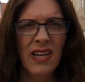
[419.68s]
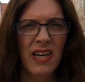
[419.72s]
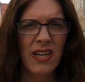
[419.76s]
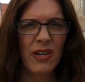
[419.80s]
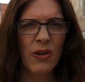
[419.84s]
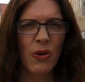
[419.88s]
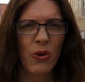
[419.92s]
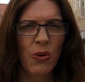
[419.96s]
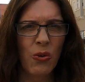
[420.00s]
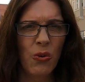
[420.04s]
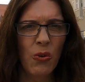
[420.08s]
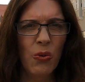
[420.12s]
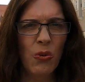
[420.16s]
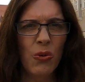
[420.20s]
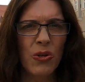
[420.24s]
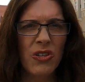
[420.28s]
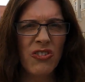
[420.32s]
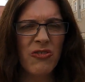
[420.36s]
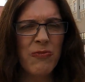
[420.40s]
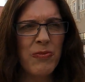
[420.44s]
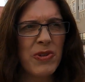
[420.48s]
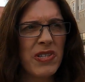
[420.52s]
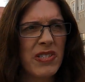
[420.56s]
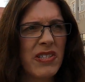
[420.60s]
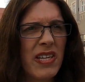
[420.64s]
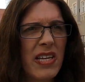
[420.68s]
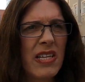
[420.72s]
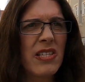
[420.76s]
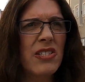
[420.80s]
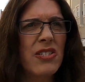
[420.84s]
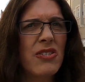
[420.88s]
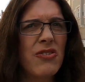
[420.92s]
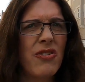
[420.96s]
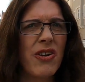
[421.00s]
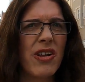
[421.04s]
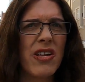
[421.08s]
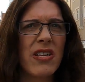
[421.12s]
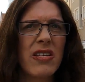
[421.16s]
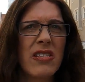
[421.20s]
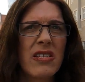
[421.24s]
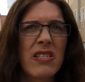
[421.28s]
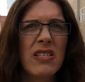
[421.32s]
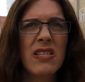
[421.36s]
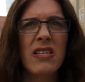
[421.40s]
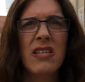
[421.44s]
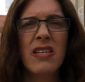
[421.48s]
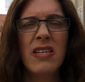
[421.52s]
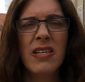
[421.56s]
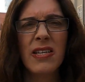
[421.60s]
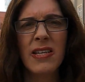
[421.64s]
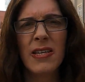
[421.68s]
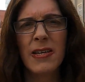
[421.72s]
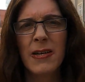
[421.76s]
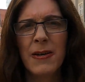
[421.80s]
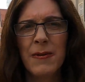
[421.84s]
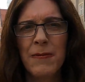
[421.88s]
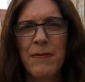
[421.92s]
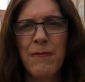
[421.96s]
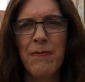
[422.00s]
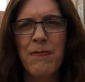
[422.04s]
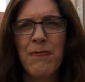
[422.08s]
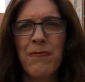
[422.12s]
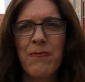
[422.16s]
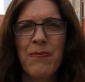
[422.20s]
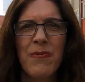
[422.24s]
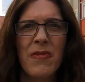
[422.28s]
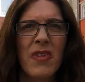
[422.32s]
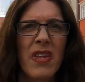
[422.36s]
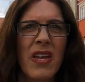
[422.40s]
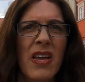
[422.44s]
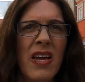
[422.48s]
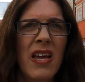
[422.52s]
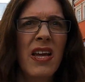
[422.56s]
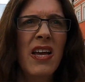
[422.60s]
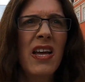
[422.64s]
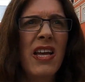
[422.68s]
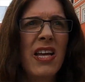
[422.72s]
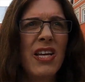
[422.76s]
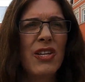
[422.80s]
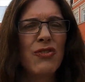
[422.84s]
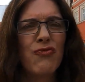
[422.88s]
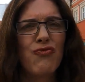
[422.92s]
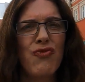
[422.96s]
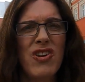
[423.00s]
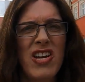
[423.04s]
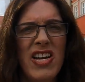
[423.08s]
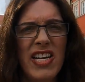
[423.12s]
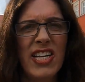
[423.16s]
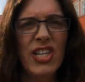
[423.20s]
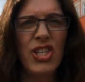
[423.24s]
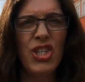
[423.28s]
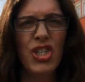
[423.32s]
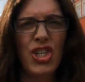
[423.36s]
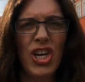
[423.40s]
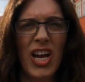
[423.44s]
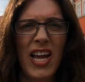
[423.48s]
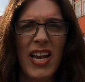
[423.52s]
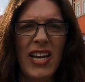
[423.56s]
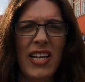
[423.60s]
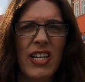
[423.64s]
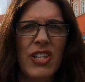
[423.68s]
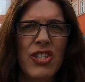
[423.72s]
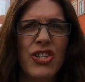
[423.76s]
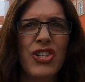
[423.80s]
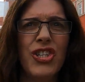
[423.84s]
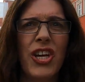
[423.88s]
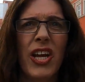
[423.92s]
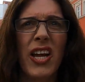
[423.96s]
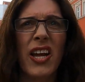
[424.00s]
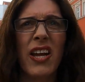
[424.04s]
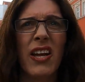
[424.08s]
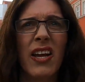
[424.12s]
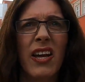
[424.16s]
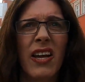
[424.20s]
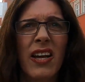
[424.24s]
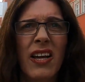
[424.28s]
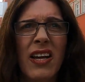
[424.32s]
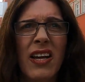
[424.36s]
and a horde of pedestrians is really challenging.